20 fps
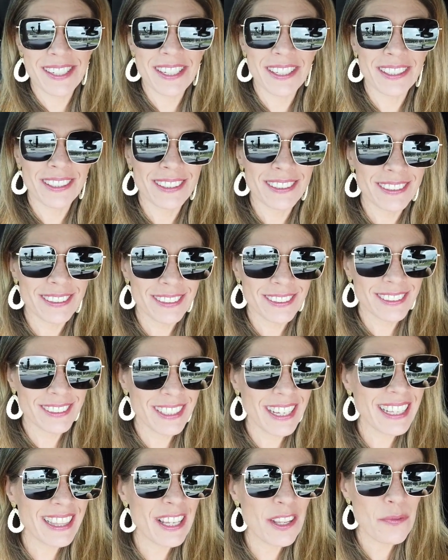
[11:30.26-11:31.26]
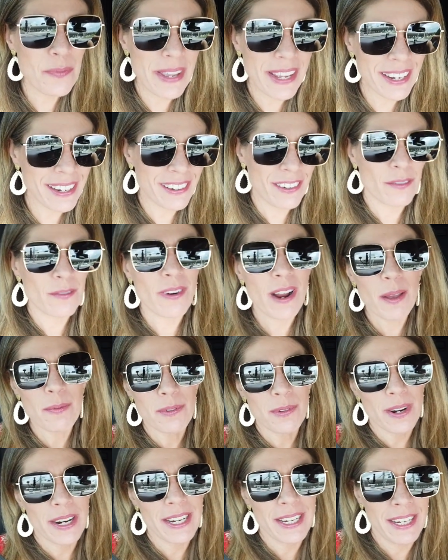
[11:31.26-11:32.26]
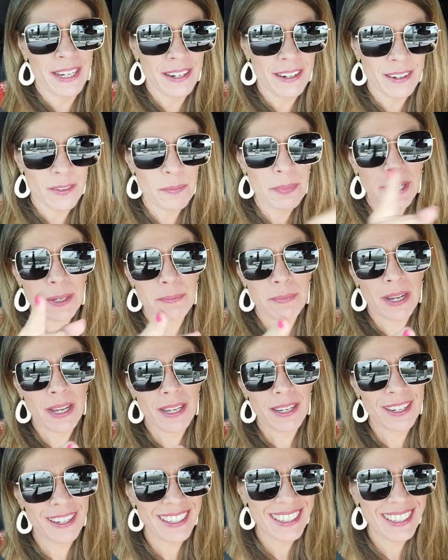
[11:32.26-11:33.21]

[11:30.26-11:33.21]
still. Morning still. A little bit. Rob's right here, but my,